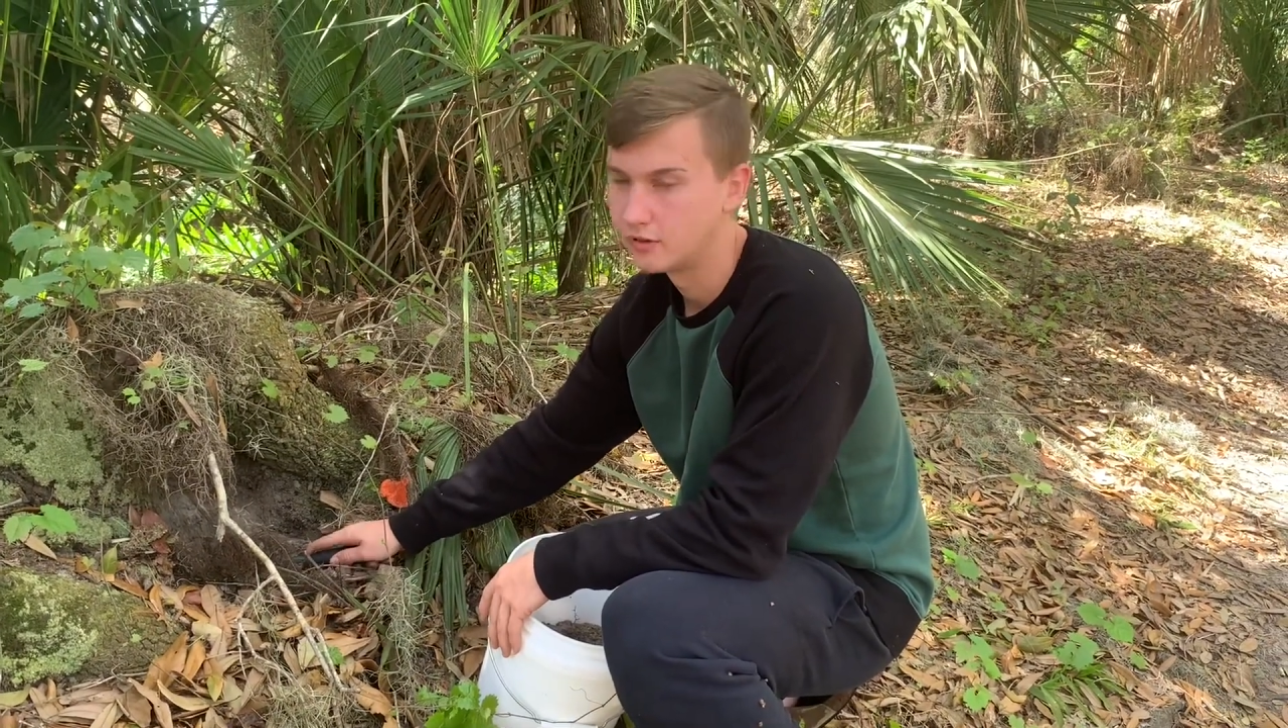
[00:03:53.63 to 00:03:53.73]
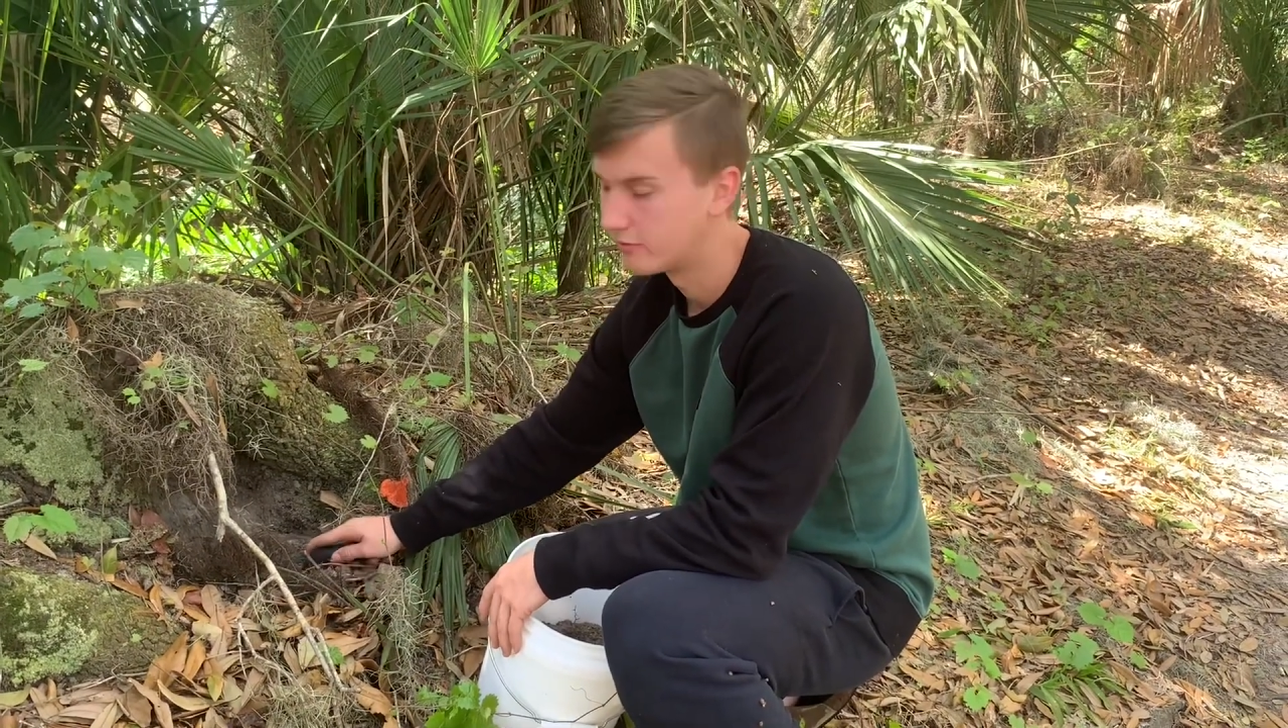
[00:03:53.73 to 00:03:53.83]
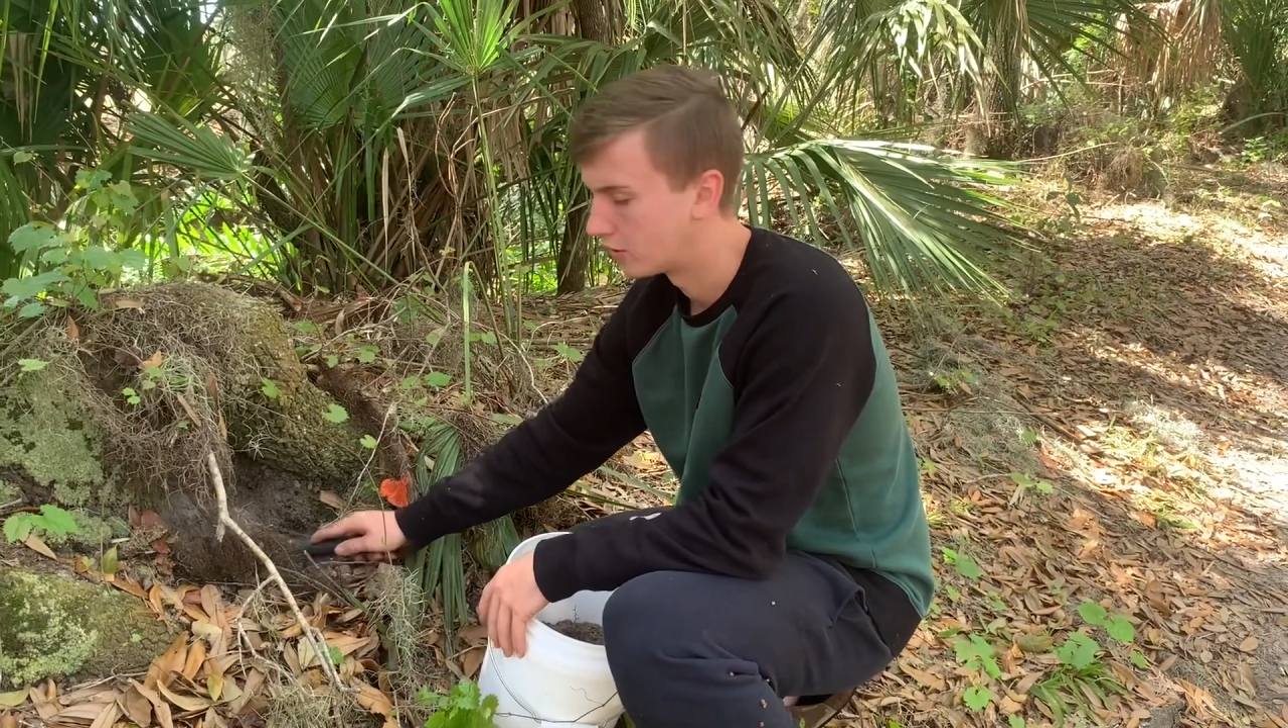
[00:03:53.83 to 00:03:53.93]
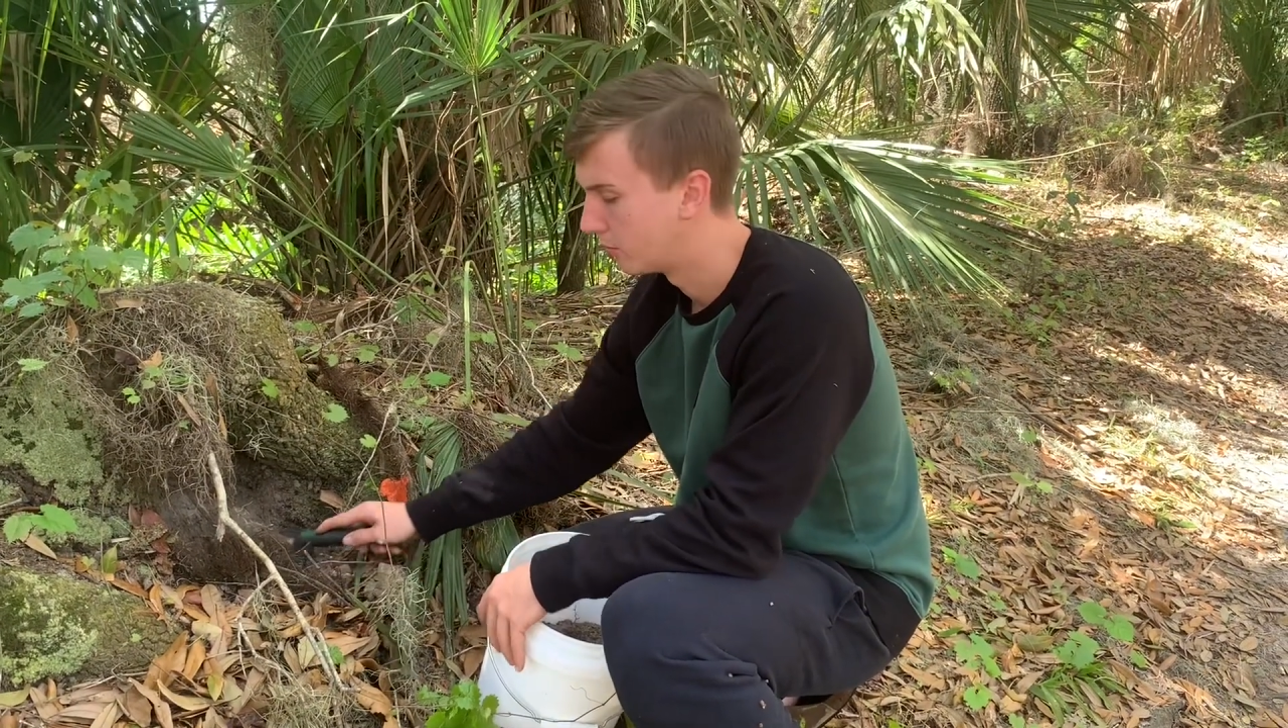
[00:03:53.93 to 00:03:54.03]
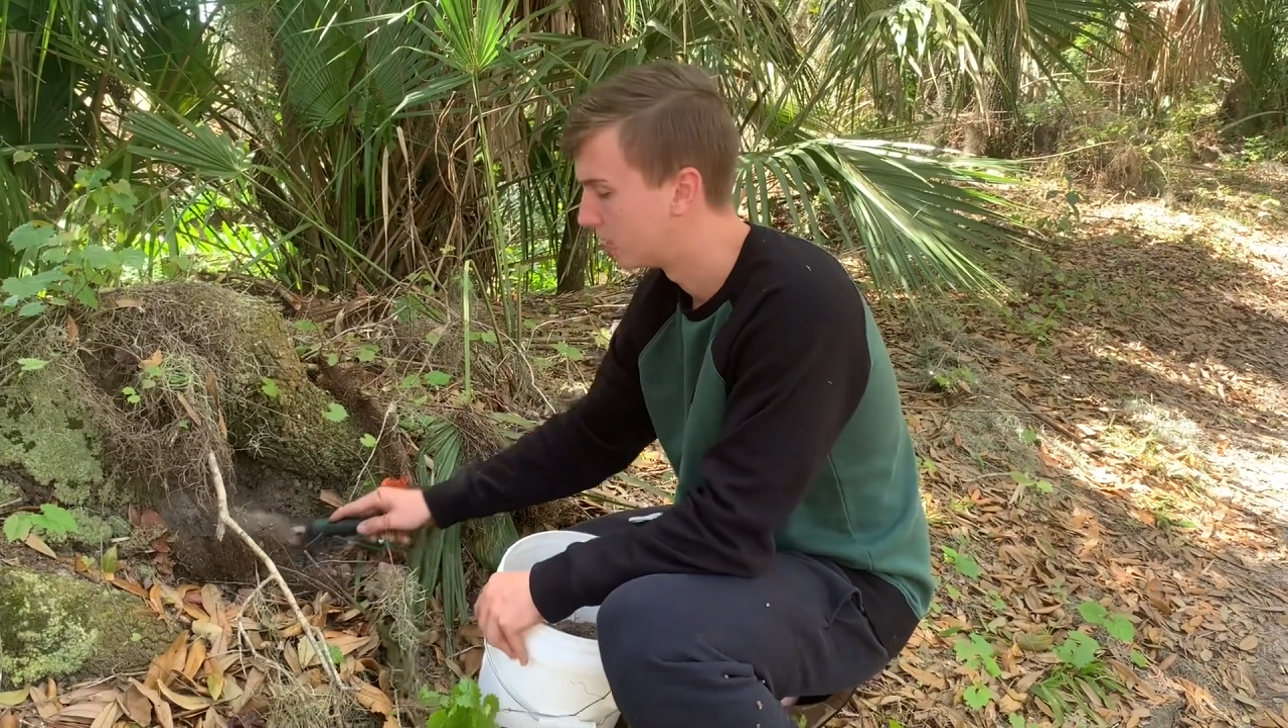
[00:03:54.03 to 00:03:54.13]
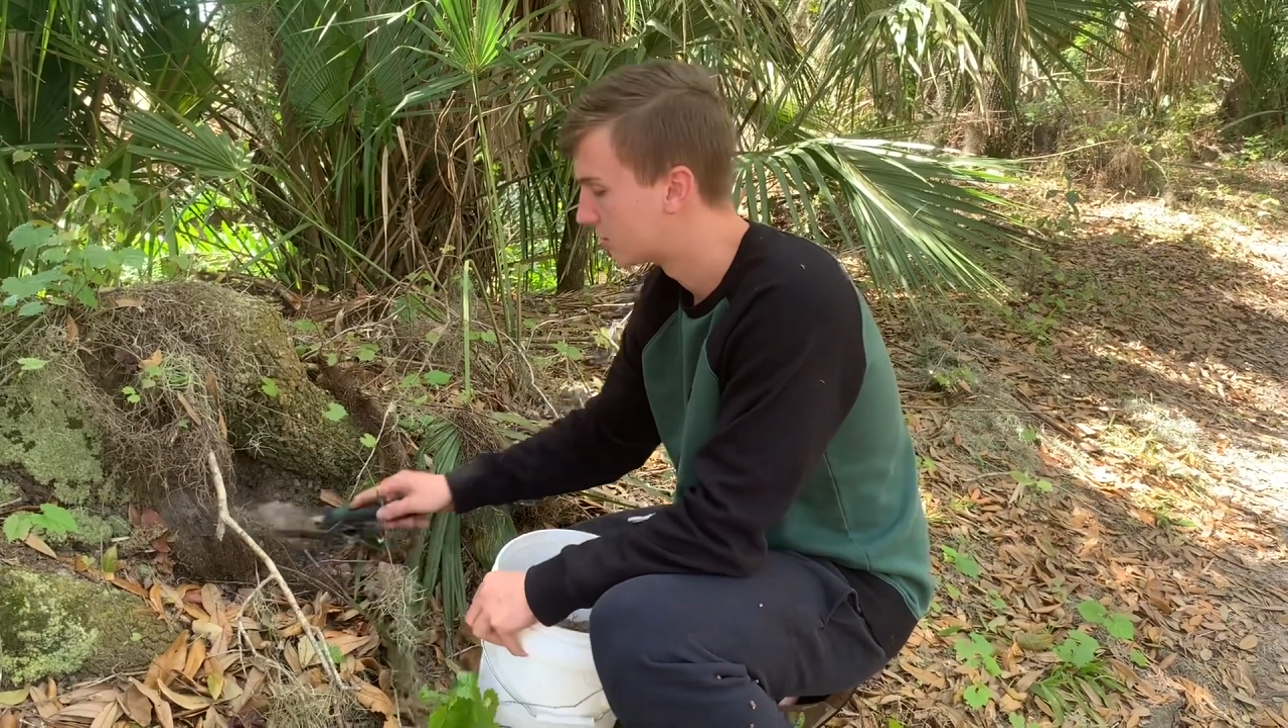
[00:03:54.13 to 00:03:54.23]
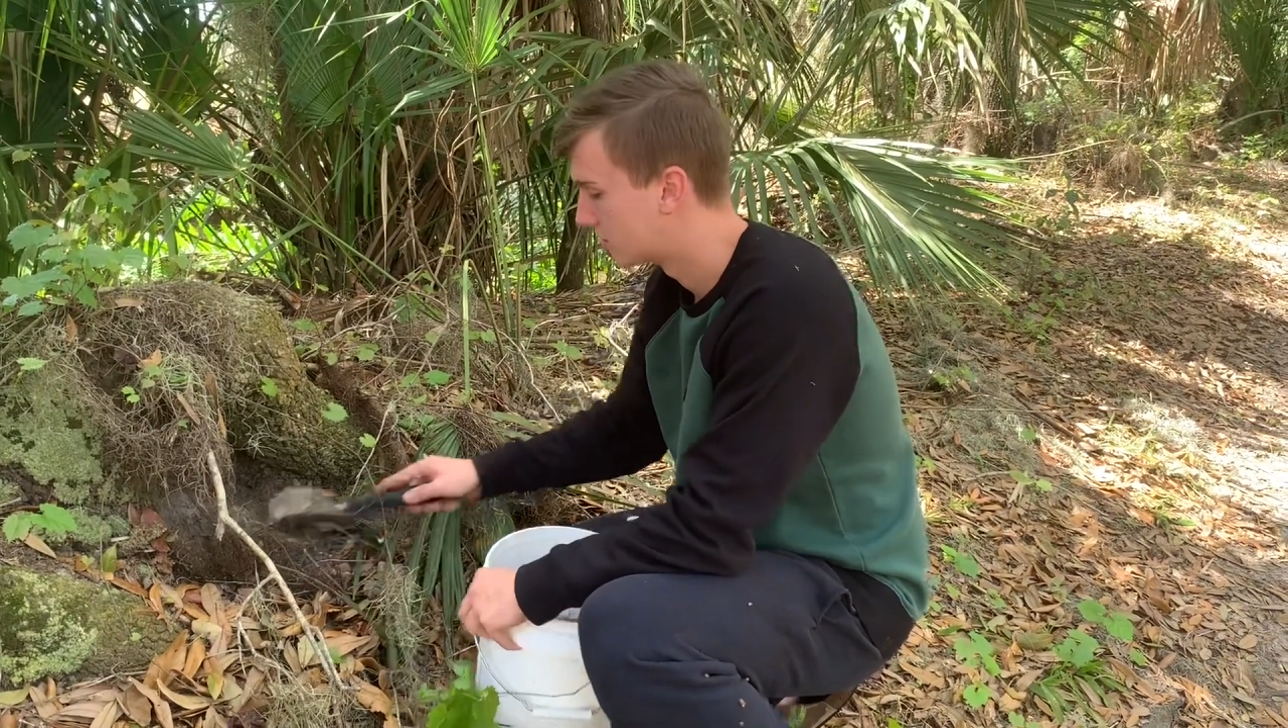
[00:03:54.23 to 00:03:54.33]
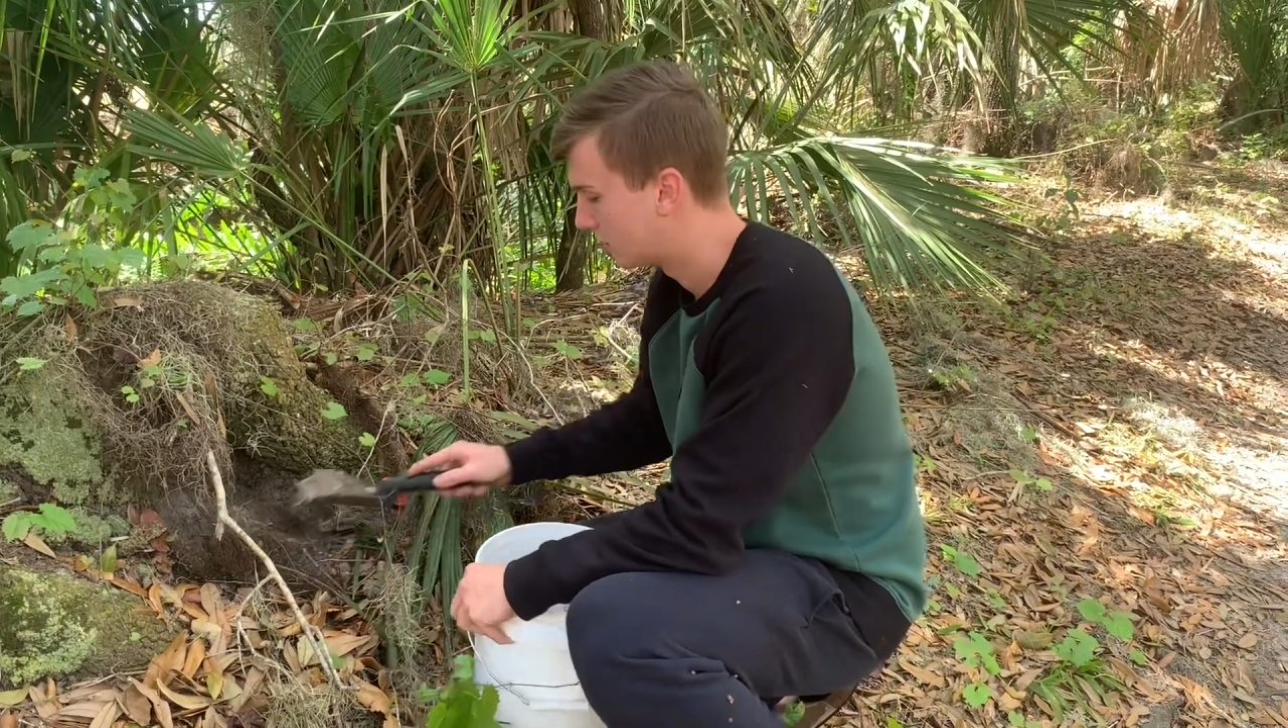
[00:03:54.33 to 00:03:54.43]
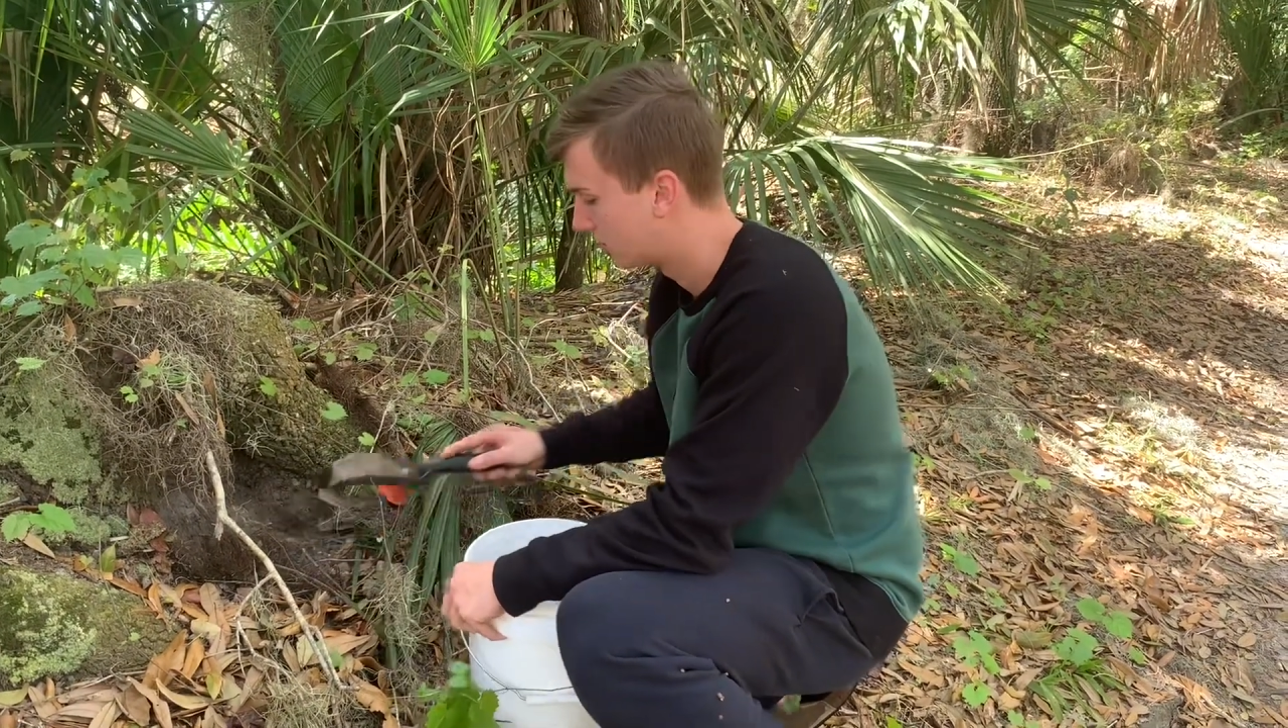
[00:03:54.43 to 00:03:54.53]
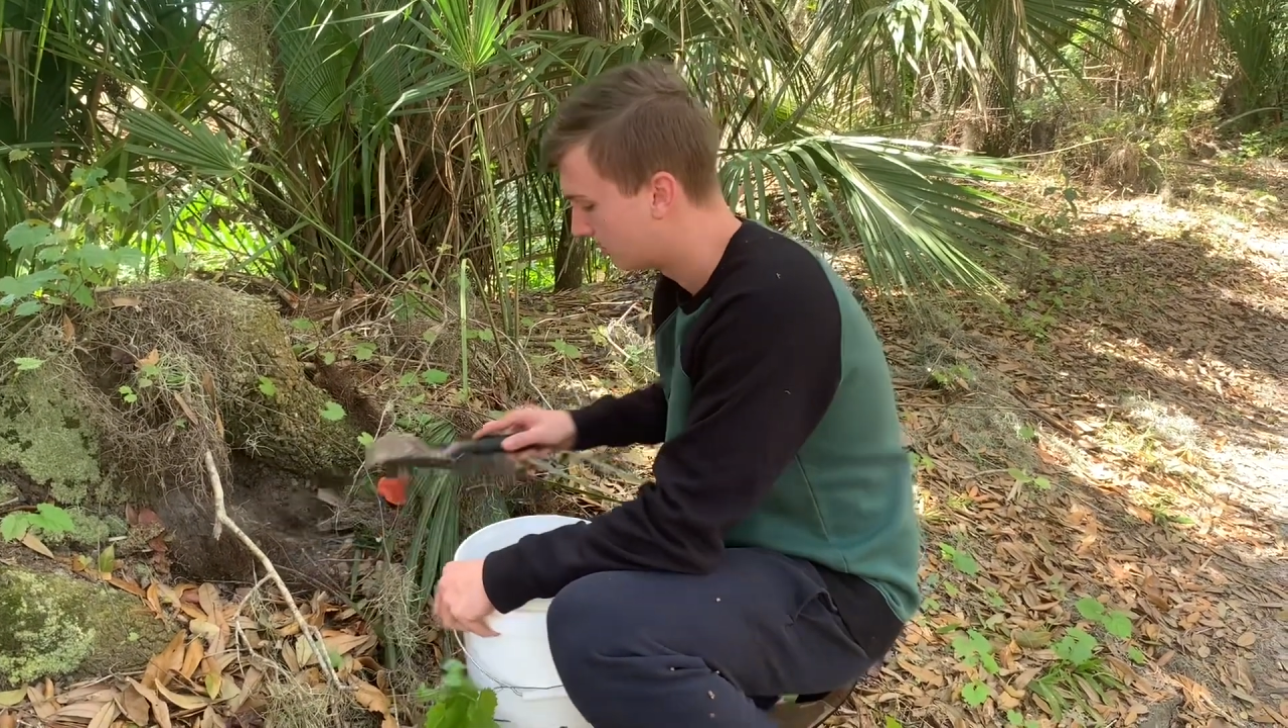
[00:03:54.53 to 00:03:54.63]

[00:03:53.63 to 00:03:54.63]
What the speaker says: farming, so